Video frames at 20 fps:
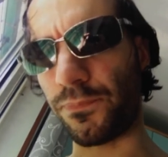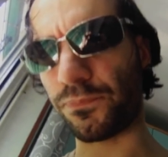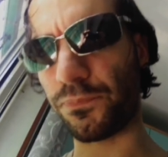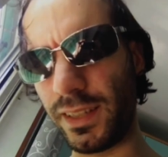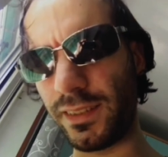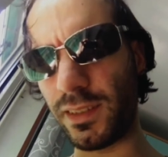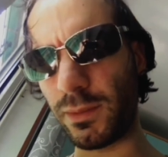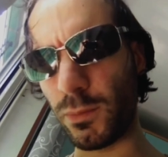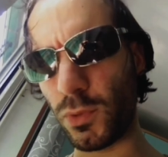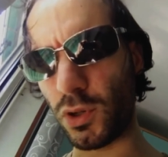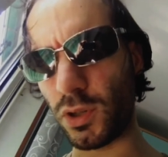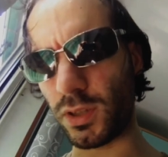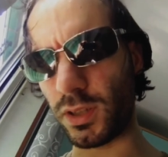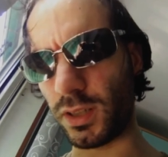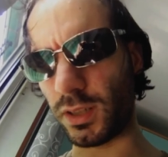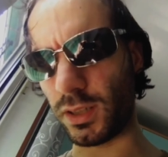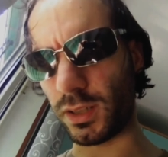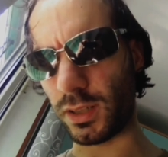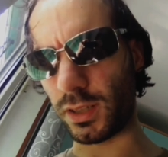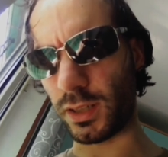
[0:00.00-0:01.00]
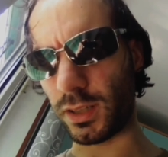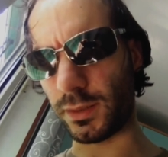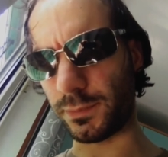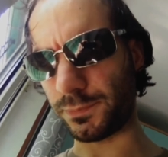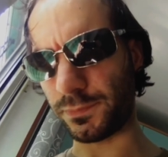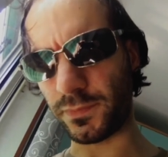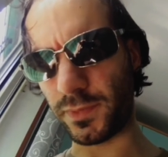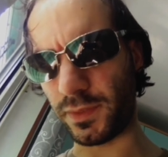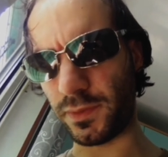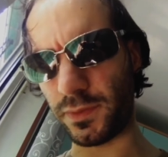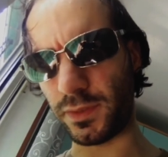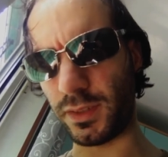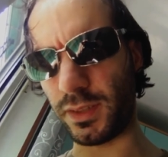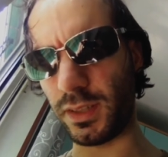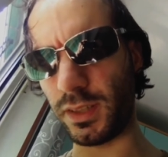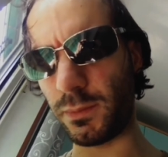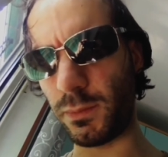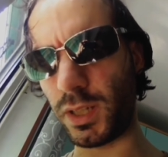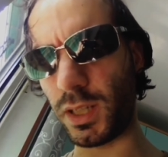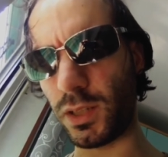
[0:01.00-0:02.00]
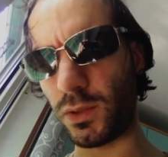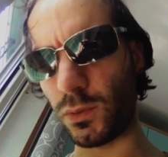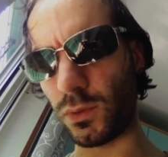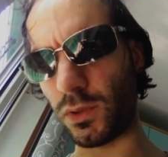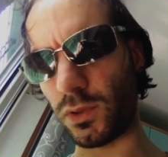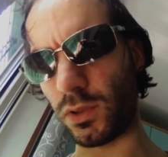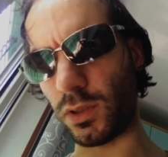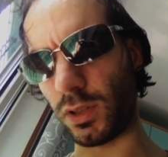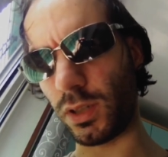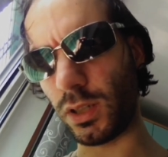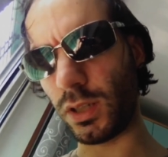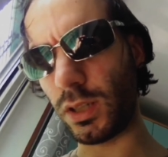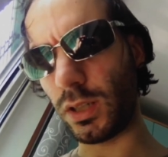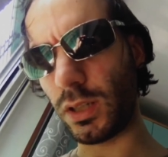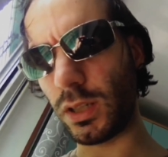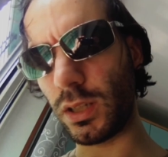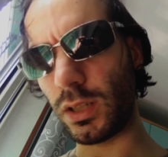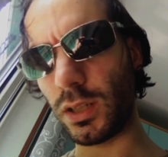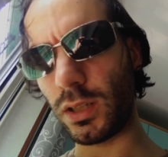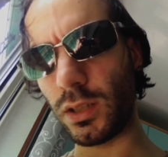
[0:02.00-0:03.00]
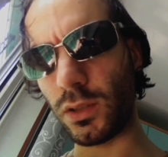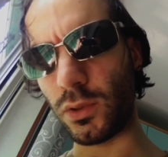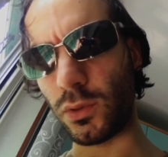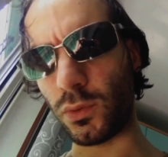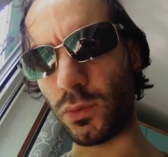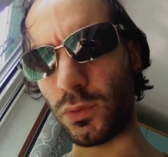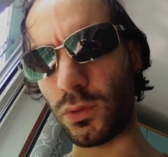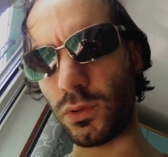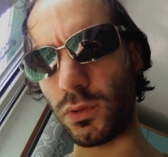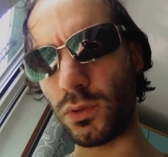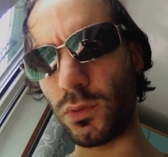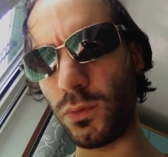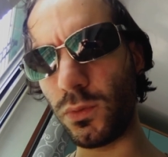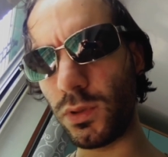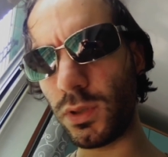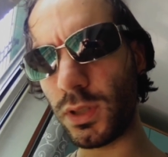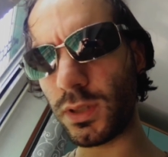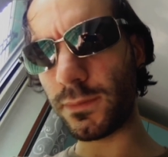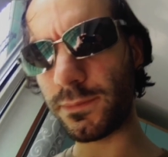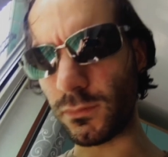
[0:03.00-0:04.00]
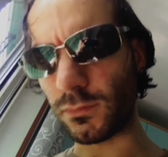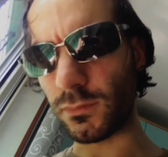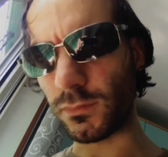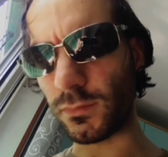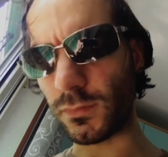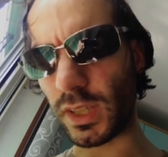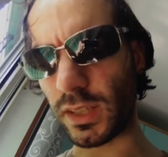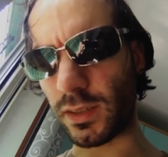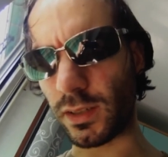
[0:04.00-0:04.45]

Late morning, 15 minutes to noon.